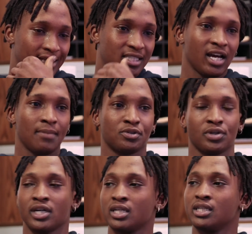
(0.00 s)
times
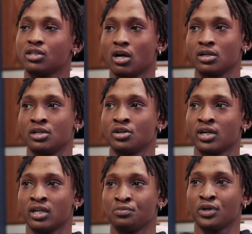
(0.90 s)
where you're gonna dishearten and you're
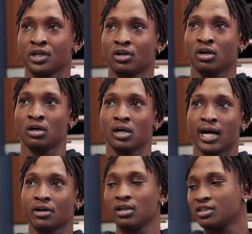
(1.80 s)
gonna want to
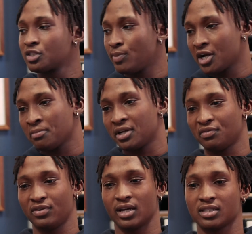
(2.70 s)
I call it the Spider-Man
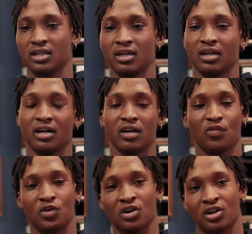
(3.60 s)
effect.
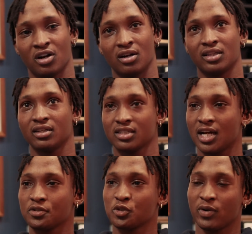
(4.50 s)
if you're a nerd, there's
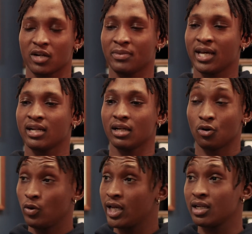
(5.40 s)
times where Spider-Man
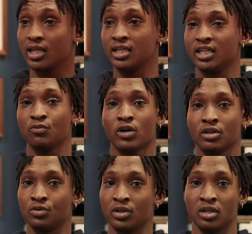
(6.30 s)
quit. He didn't want
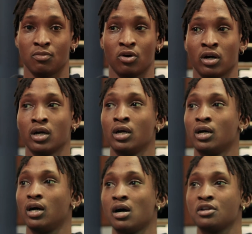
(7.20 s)
to do it anymore.
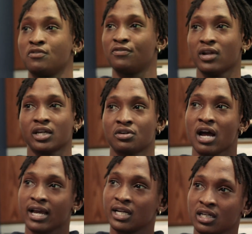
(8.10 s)
You feel like you're
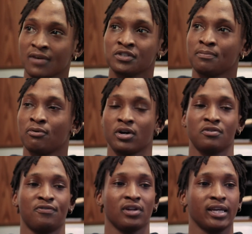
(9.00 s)
not getting enough support.
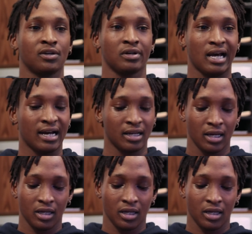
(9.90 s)
You feel like you're not,